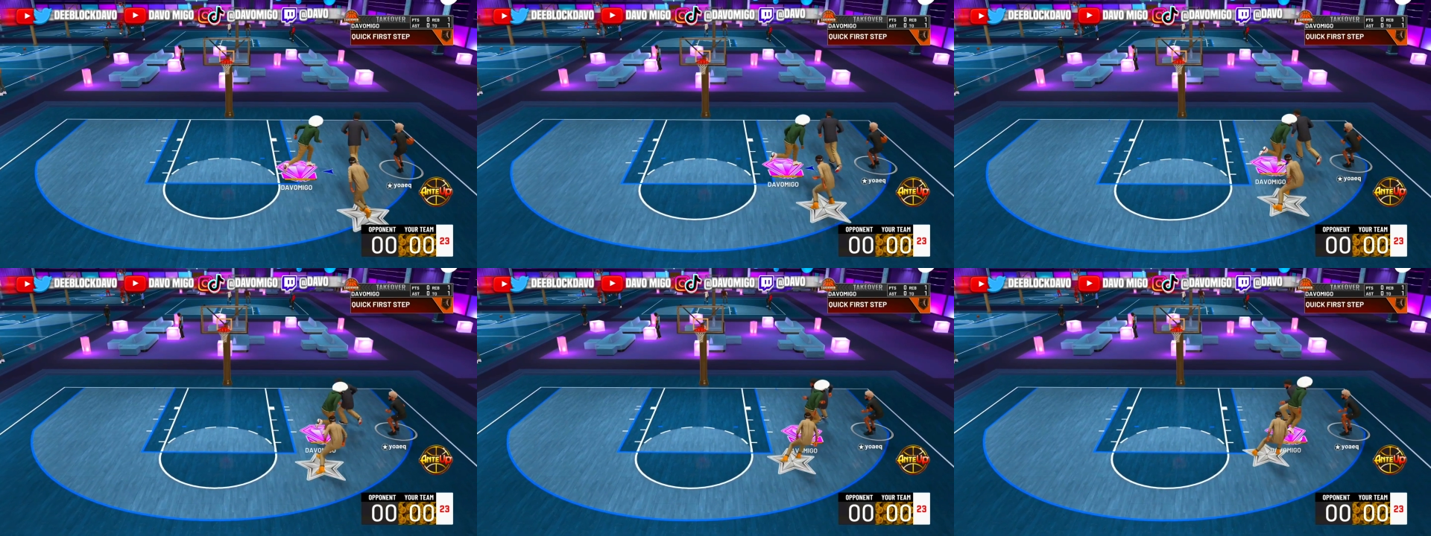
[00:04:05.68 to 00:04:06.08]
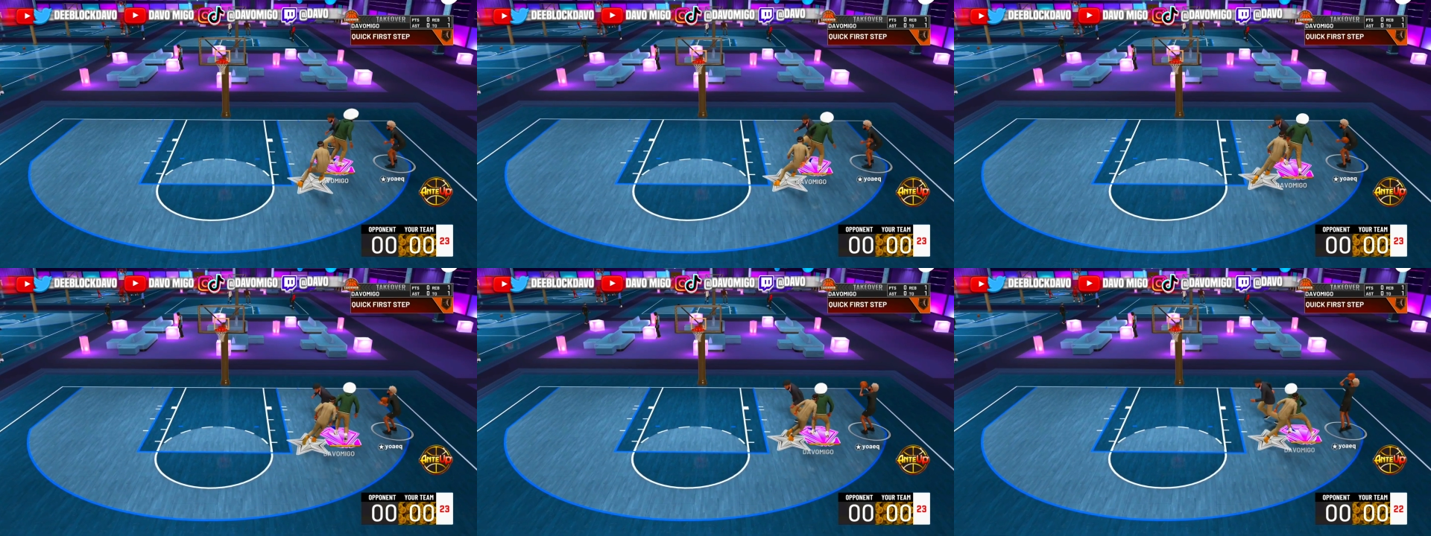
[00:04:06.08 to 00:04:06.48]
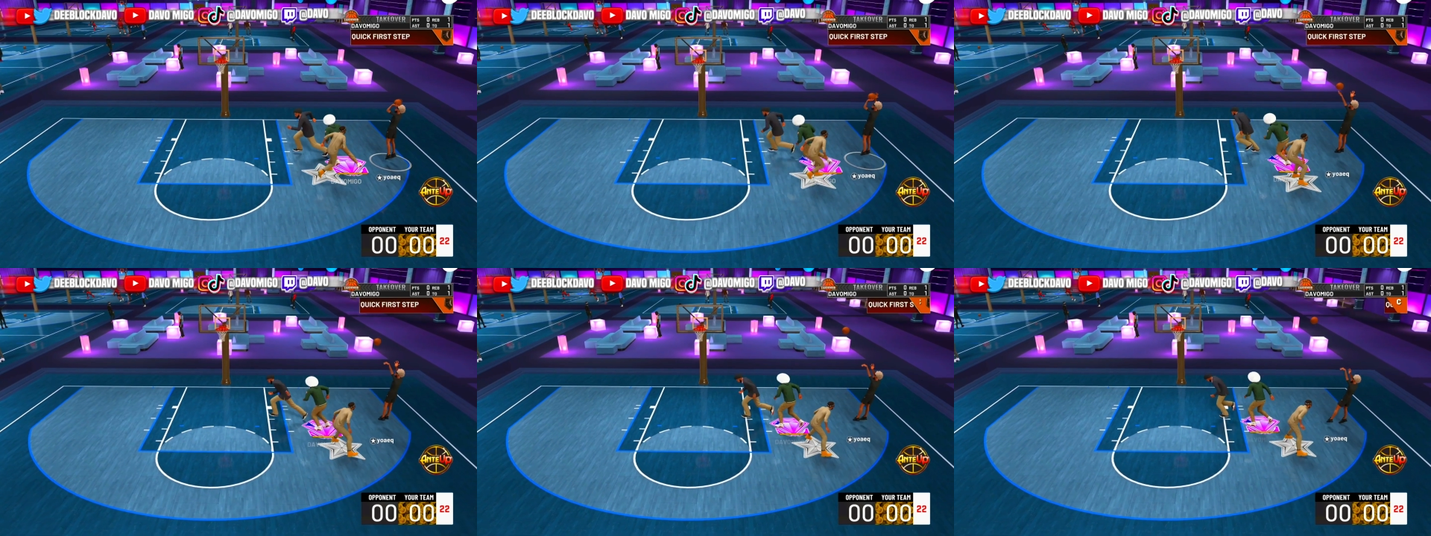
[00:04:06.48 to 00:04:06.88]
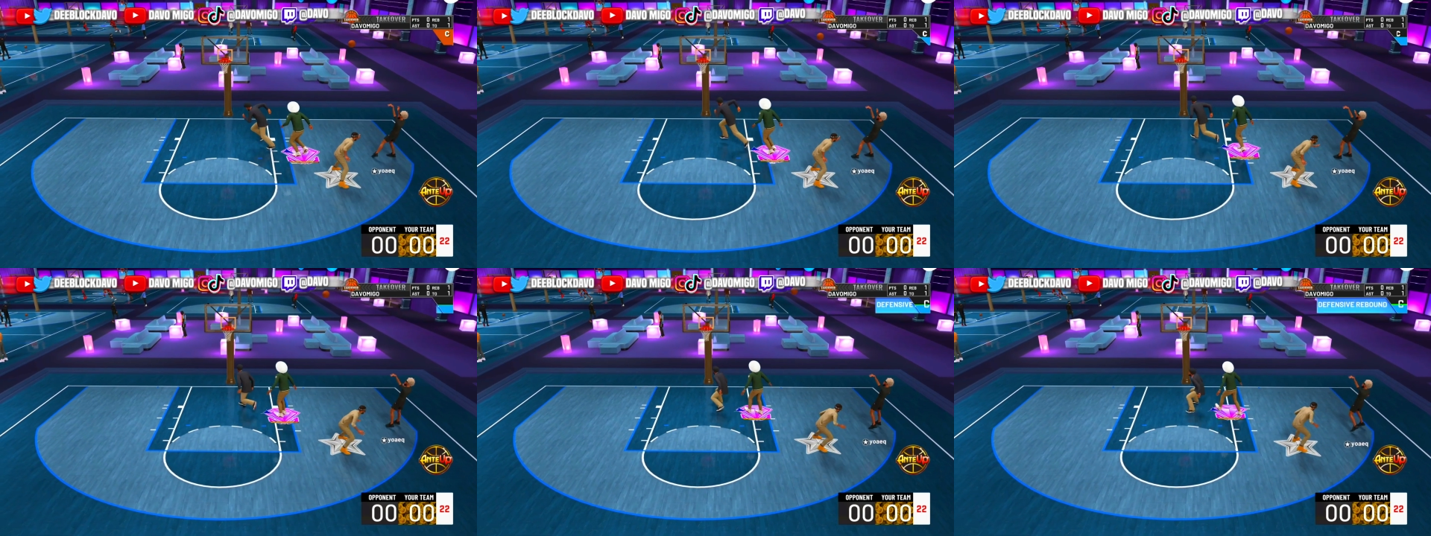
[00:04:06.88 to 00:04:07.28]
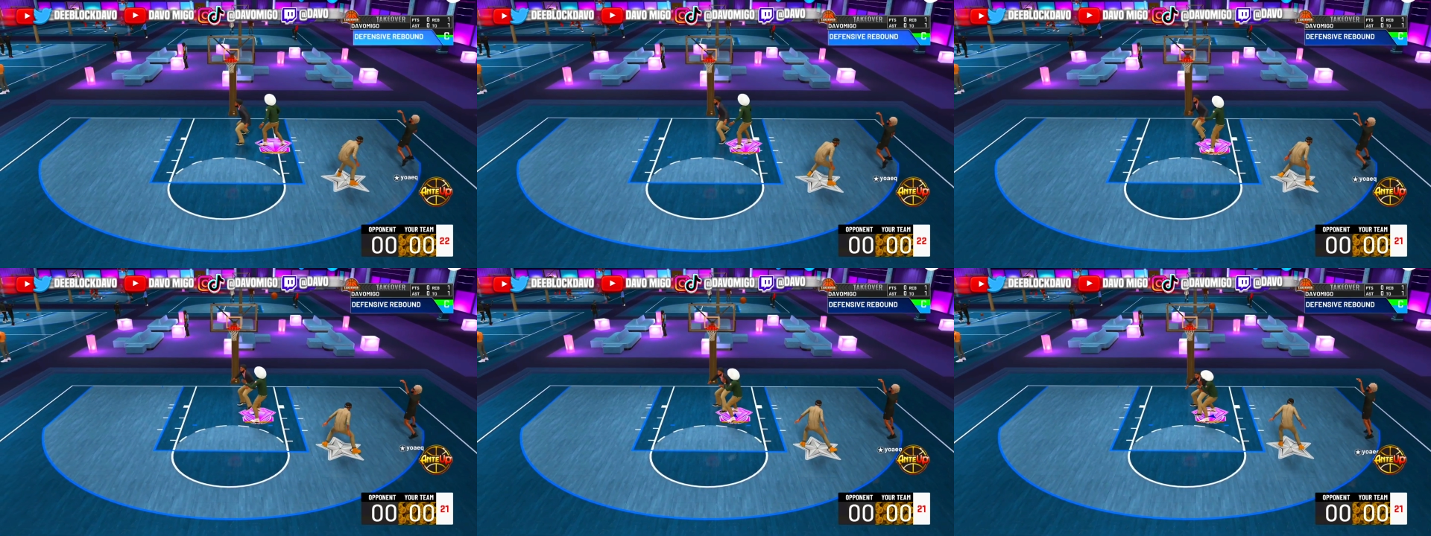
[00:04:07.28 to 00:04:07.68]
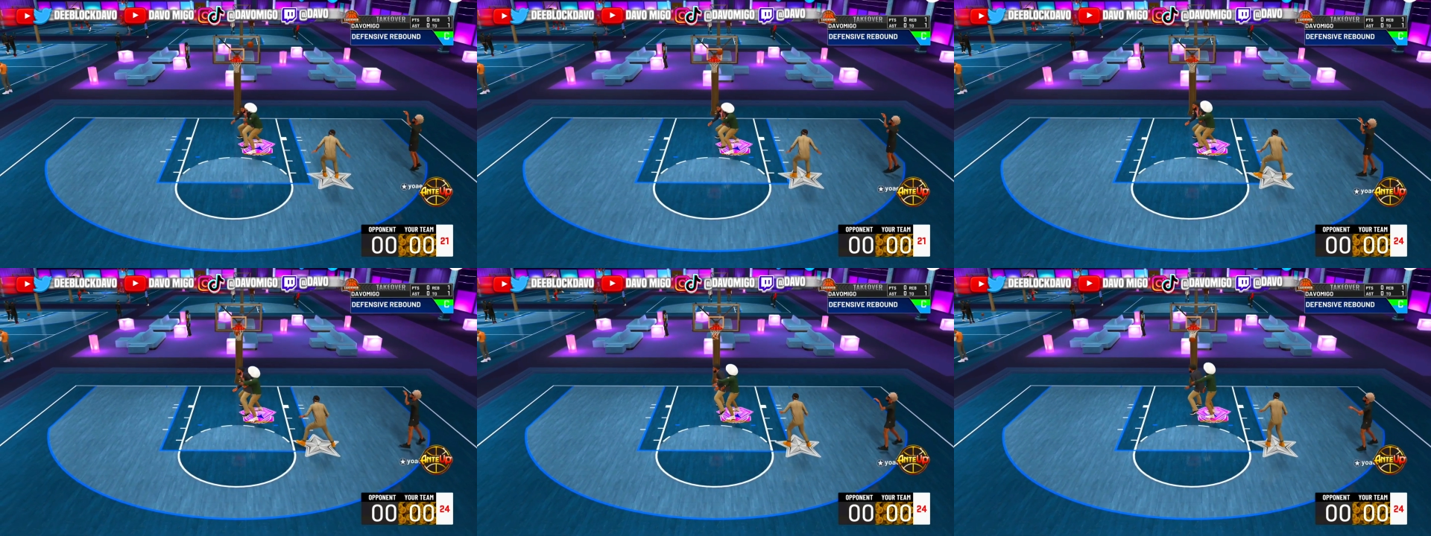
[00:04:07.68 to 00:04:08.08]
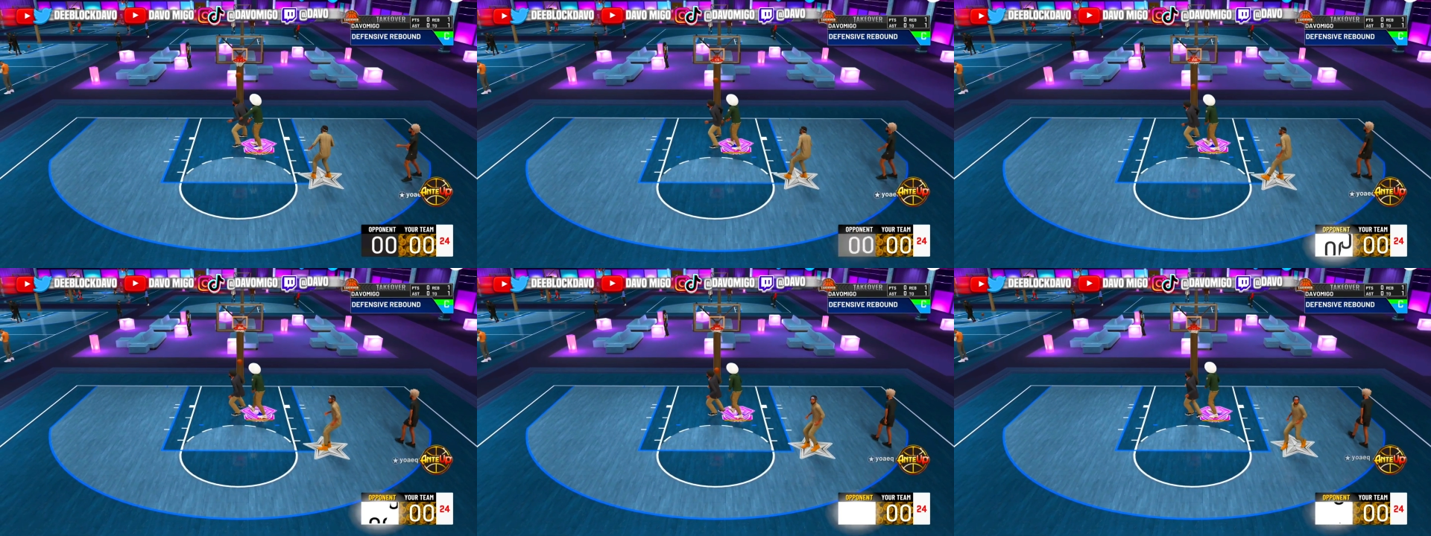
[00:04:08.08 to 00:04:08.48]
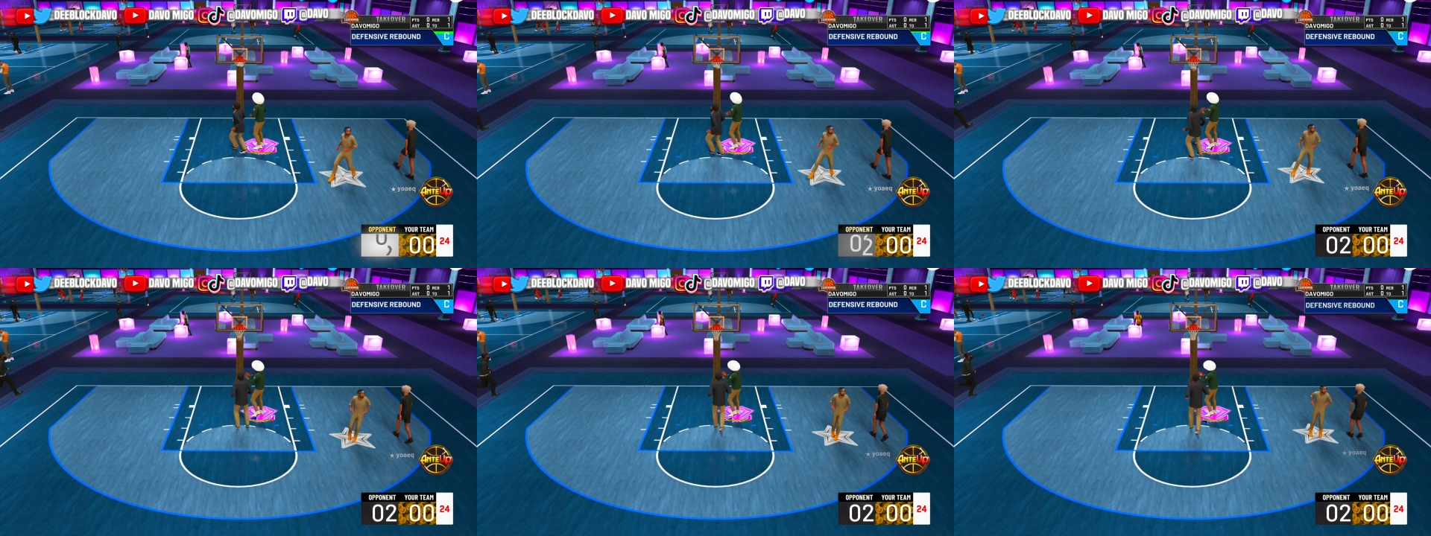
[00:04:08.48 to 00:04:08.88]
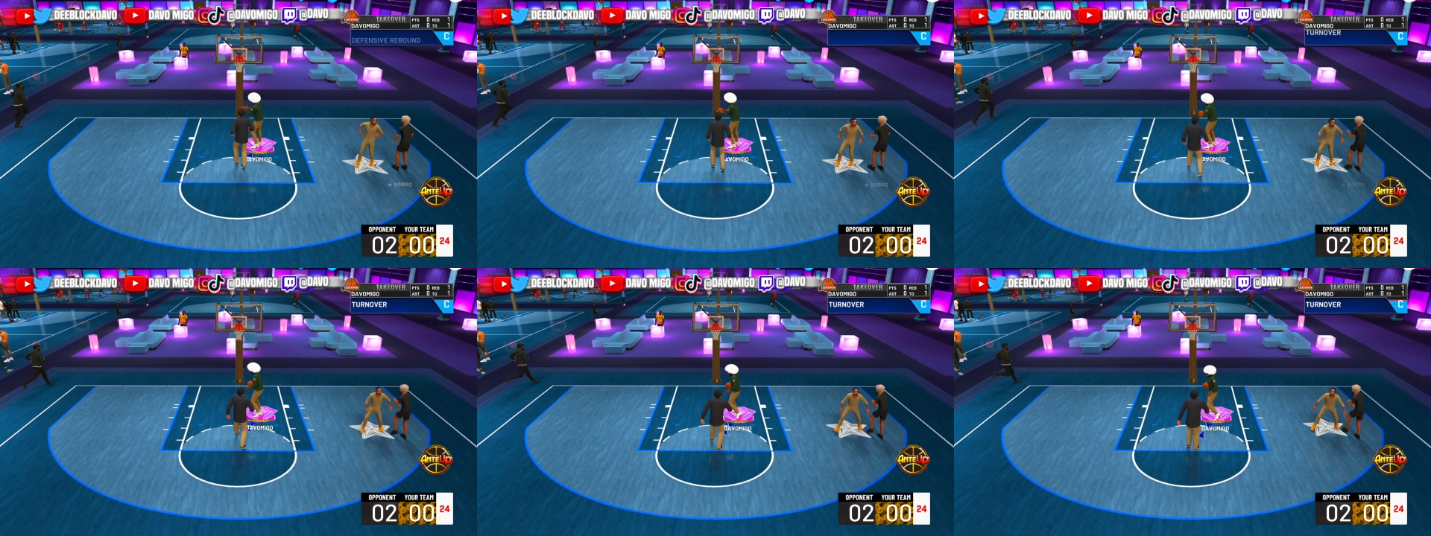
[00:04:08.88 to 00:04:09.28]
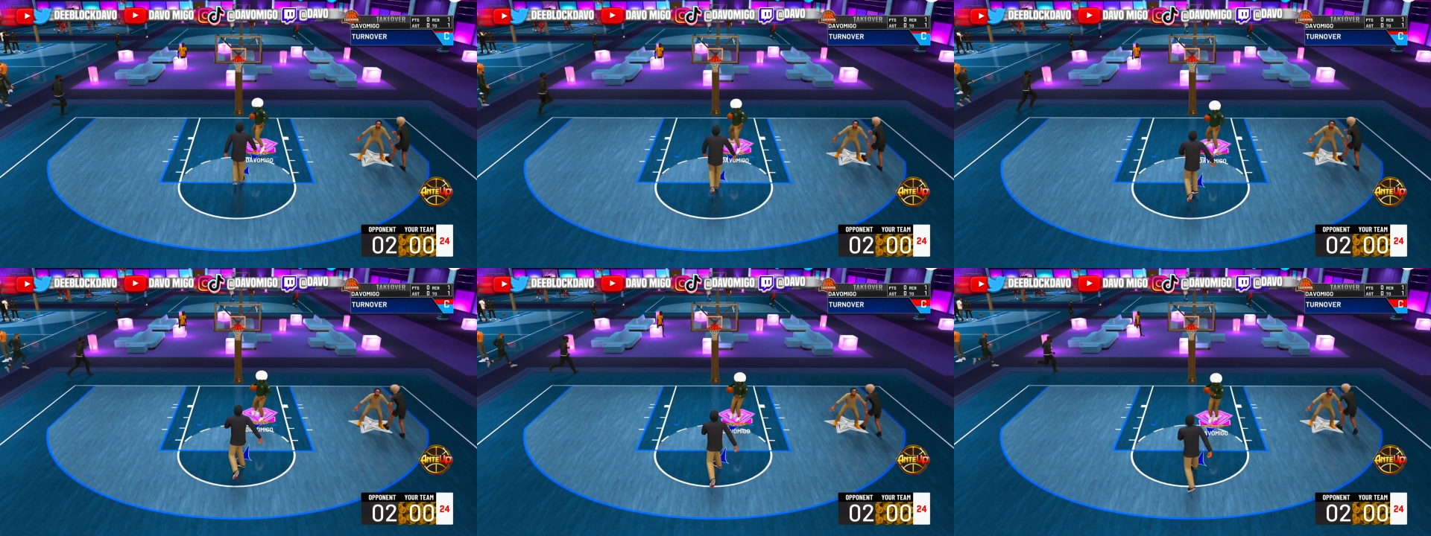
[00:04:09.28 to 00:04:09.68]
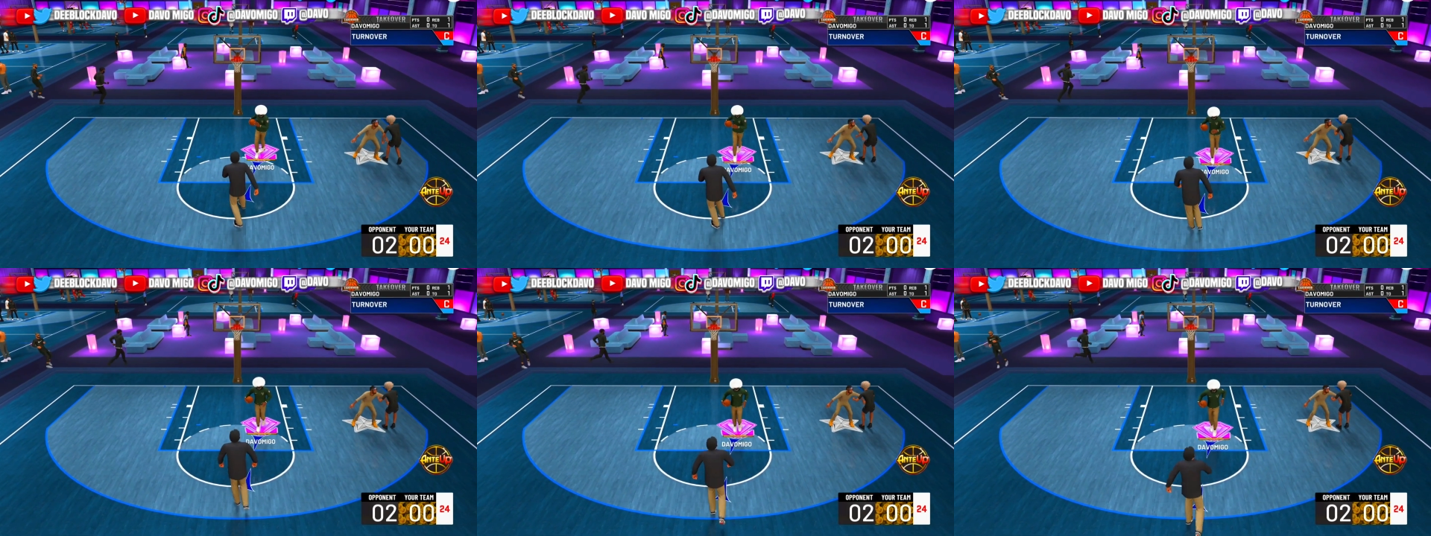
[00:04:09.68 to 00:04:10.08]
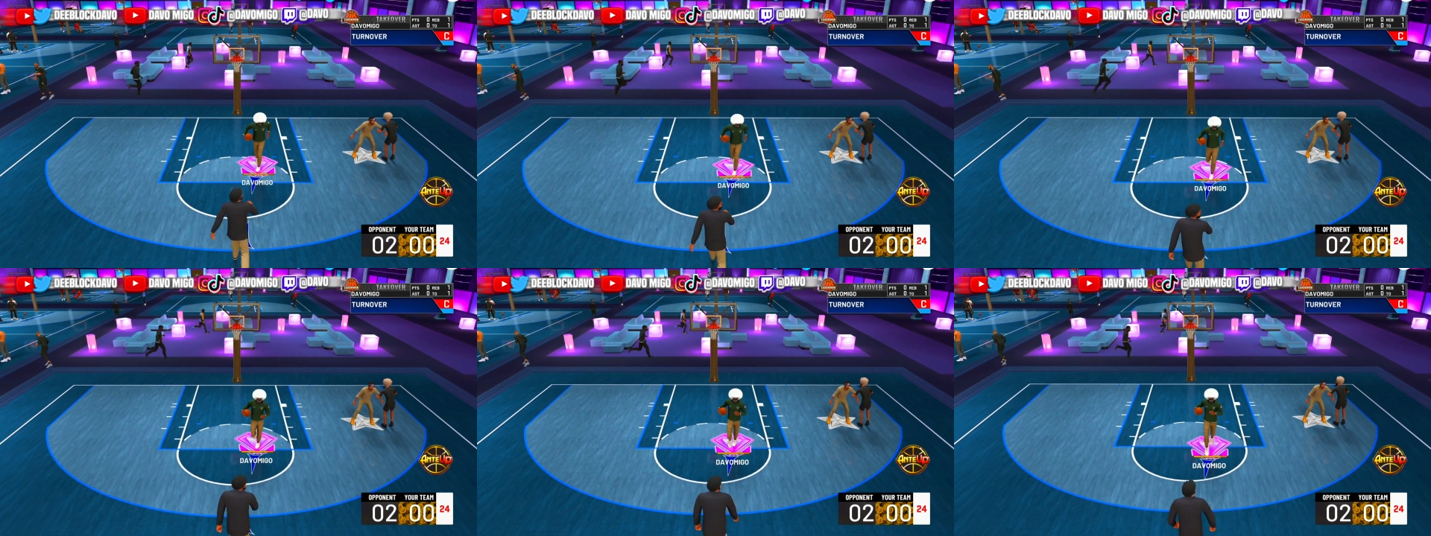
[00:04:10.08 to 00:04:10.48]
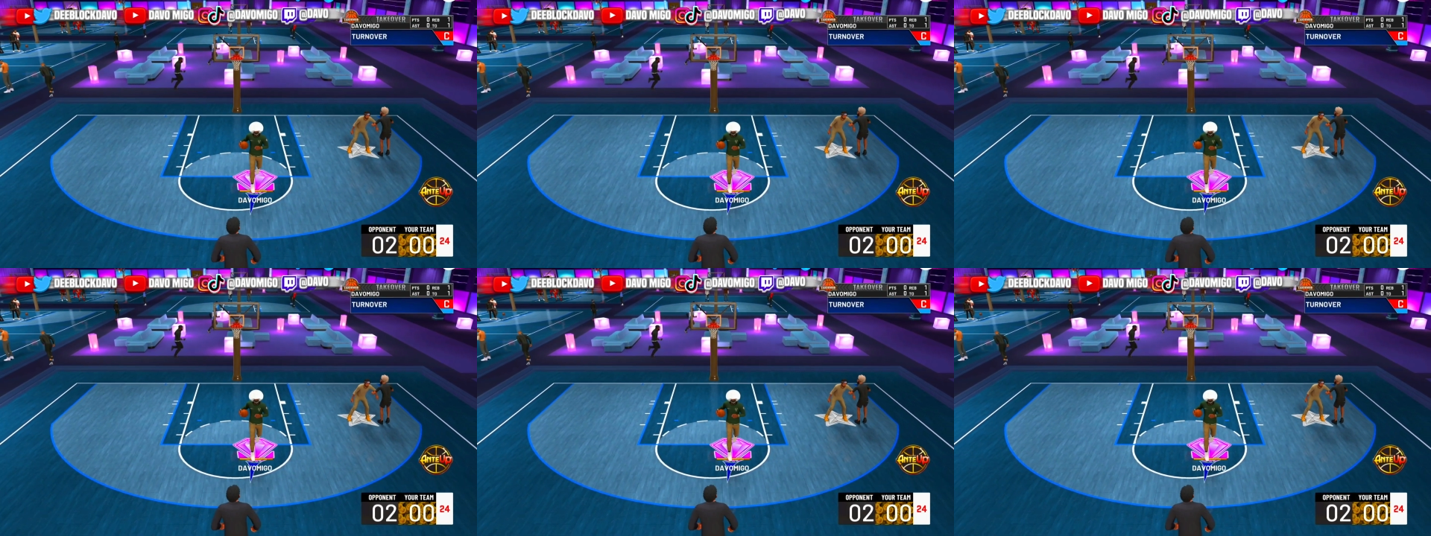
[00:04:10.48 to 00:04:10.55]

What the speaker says: No face is visible, so there are no lips to read.